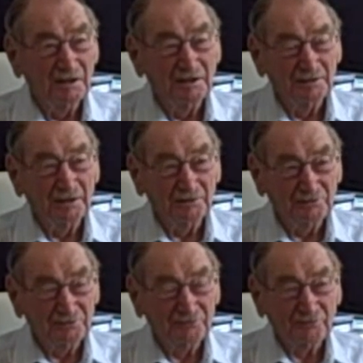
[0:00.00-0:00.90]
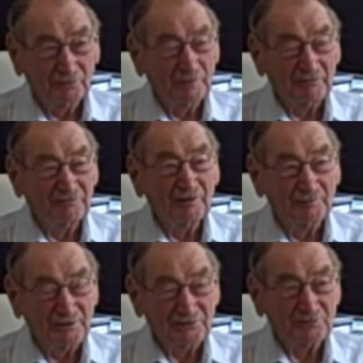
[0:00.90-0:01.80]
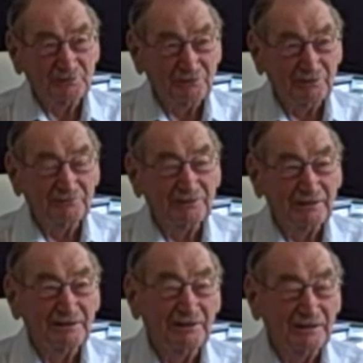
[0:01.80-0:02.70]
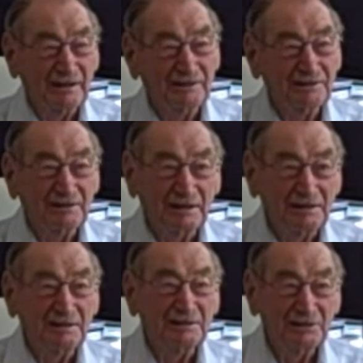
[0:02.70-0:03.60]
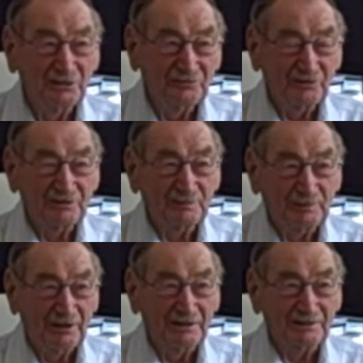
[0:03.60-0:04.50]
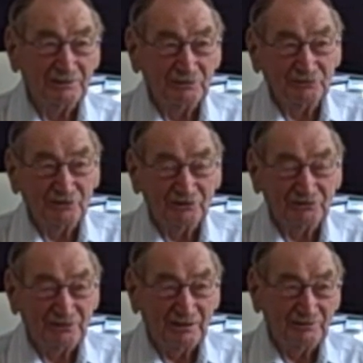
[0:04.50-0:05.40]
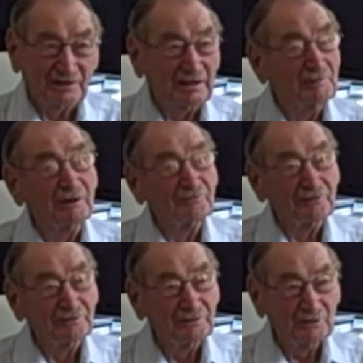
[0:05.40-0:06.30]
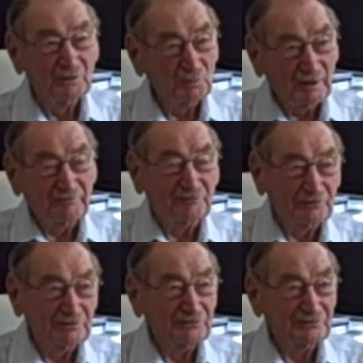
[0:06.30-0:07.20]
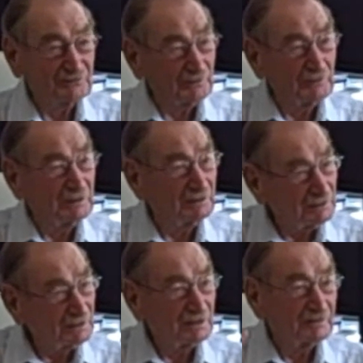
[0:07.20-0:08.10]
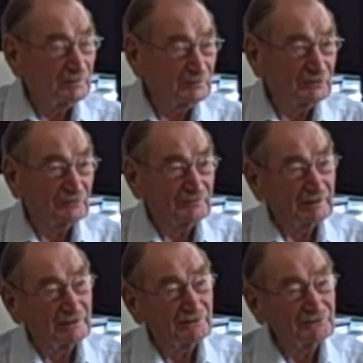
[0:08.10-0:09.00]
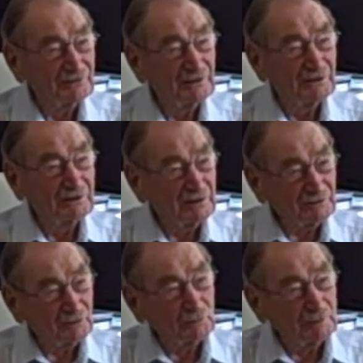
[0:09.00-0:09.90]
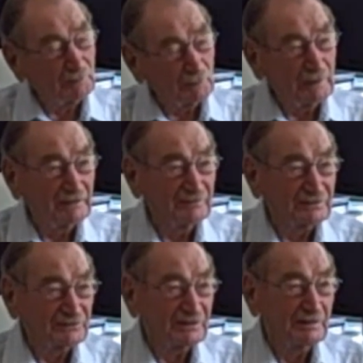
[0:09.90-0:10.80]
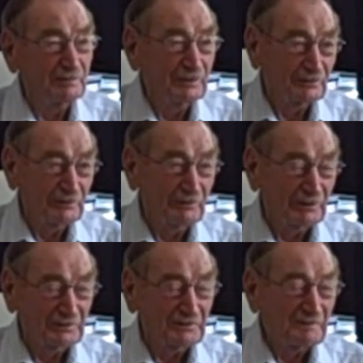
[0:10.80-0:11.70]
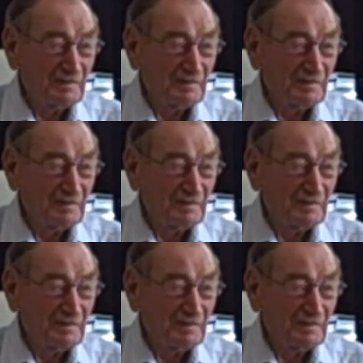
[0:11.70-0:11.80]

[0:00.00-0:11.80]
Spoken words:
And for about 5 minutes, we were over there like that. And then the fighter pilot who shot us down came over and waved to us. And so we gave him two fingers. And he thought we were waving to him, but we weren't.